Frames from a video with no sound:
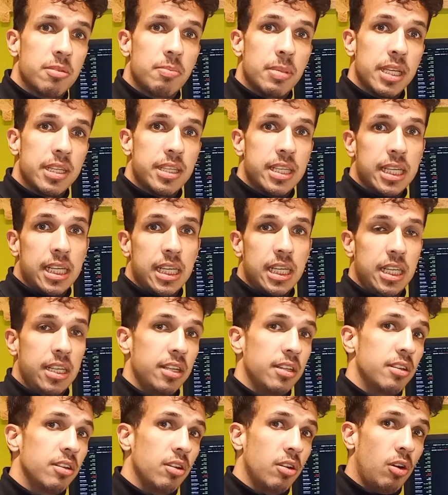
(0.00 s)

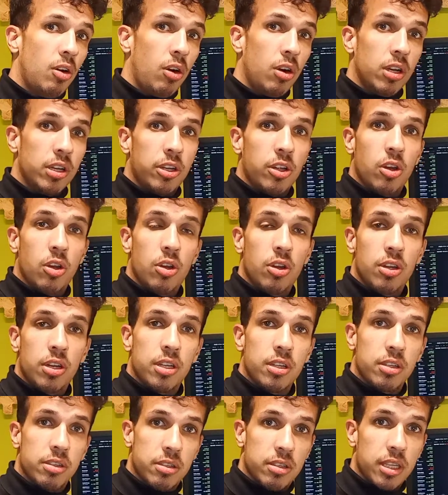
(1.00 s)
basically all the
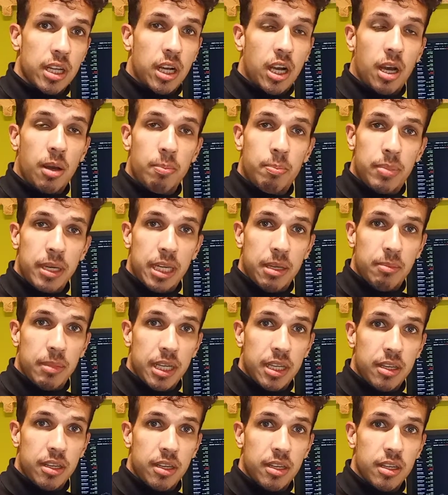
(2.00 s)
earnings the company
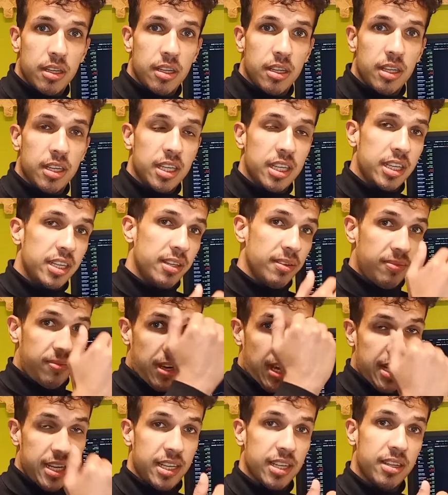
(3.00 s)
made
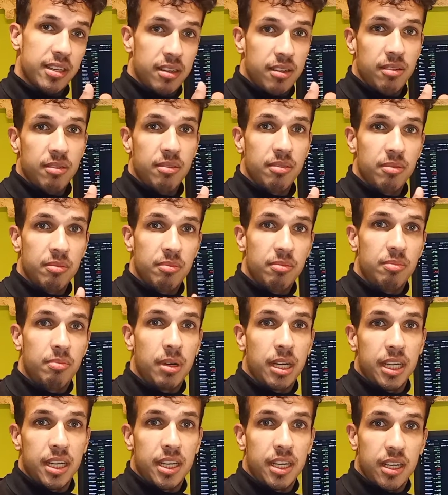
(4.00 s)
divided
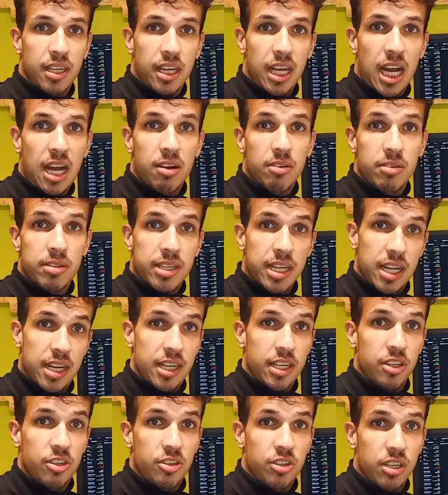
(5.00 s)
by the
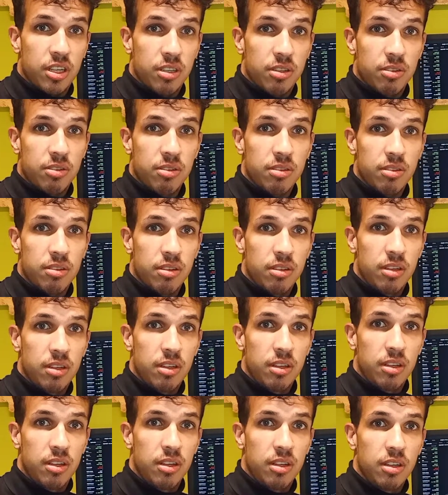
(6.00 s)
outstanding shares.
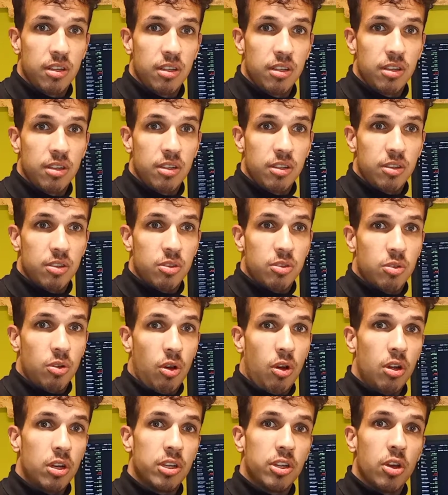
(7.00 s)
So
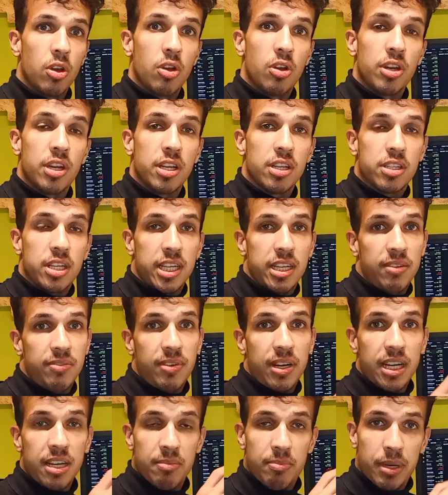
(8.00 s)
all the earnings are
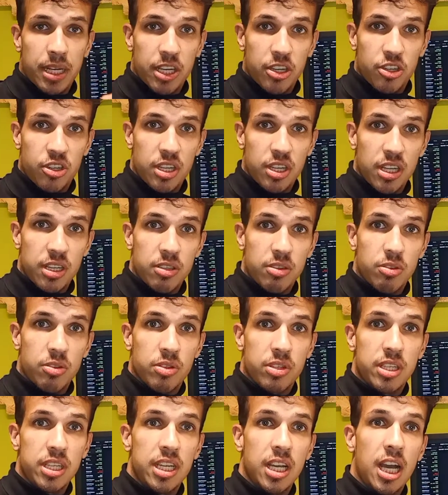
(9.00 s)
divided by the shares to
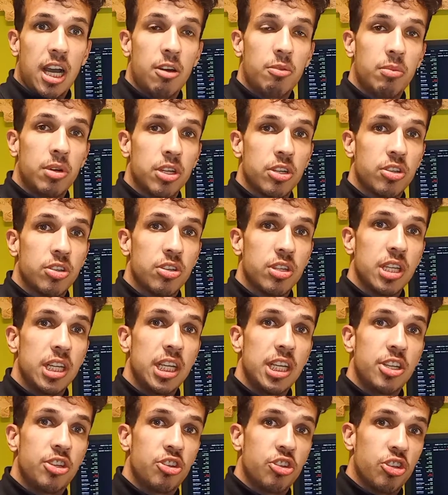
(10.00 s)
see how much
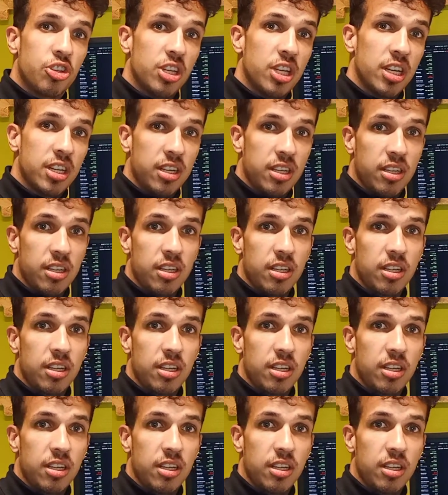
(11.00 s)
each share